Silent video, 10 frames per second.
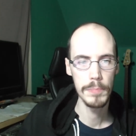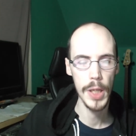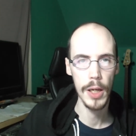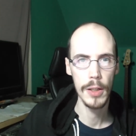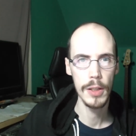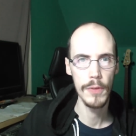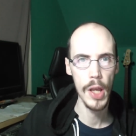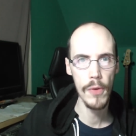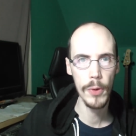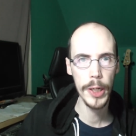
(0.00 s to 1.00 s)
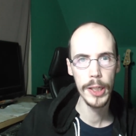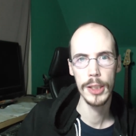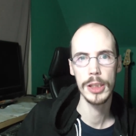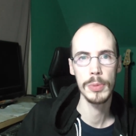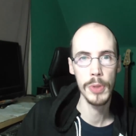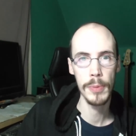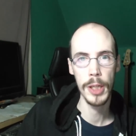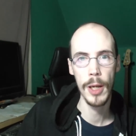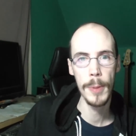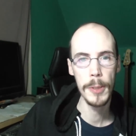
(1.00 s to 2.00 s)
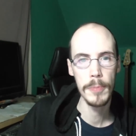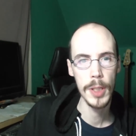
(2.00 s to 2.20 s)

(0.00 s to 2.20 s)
yeah, if you haven't already, subscribe, like, comment,